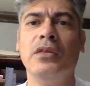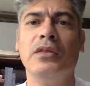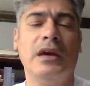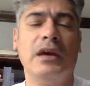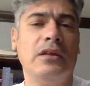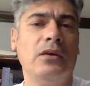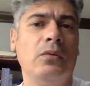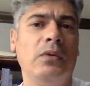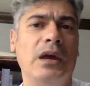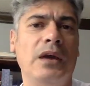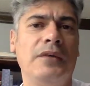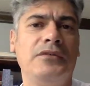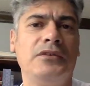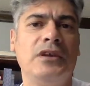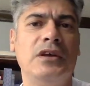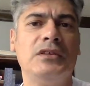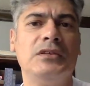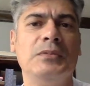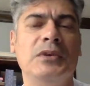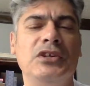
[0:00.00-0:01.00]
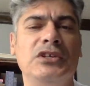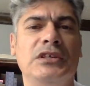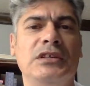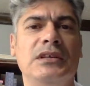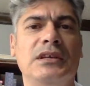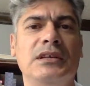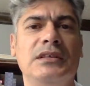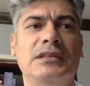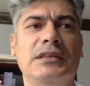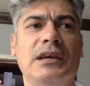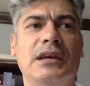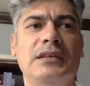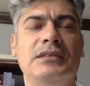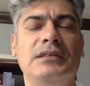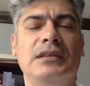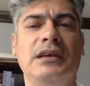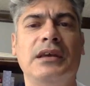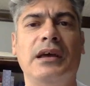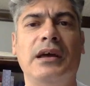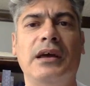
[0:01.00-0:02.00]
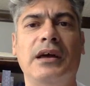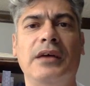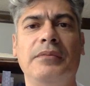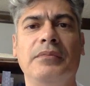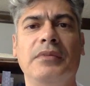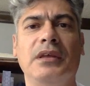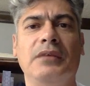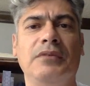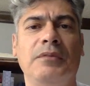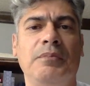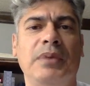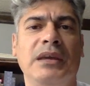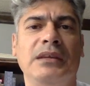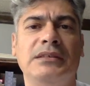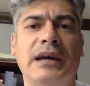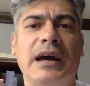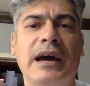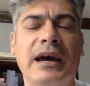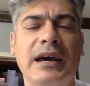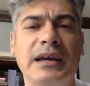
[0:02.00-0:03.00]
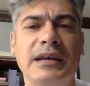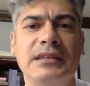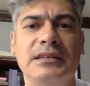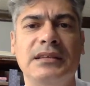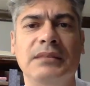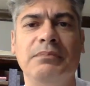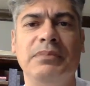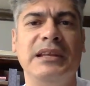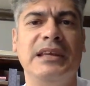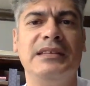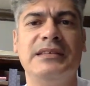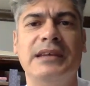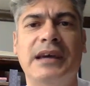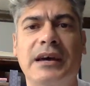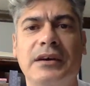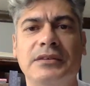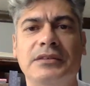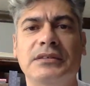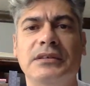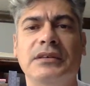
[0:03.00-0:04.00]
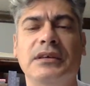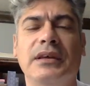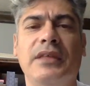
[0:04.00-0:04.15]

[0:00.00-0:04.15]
The other way of transmission is that if a pig dies, it bleeds out,